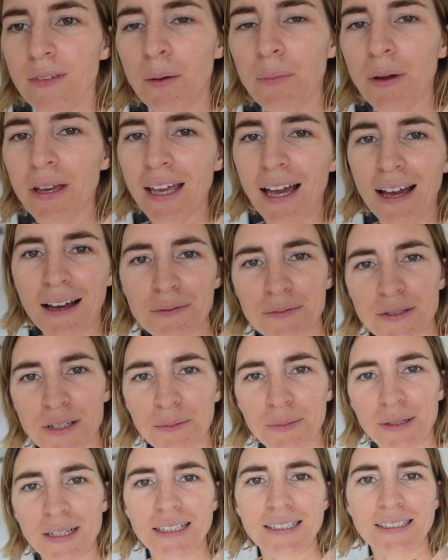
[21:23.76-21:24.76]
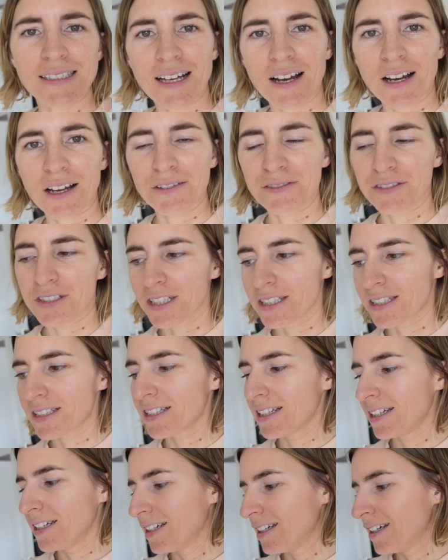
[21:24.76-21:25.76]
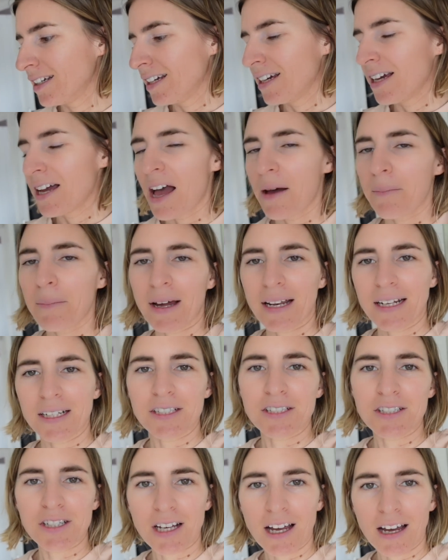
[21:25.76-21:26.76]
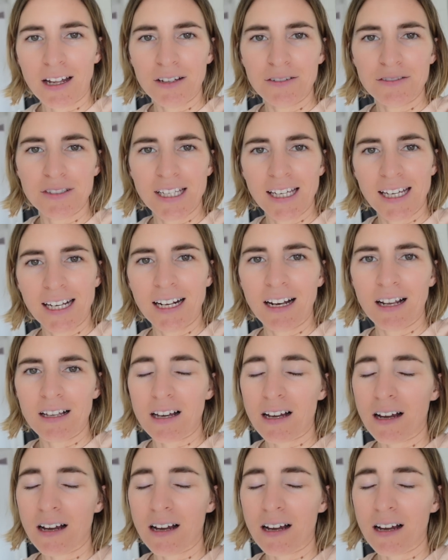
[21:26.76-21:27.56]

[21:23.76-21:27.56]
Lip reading: But yeah, I'm so pleased that I've just managed to kind of declutter.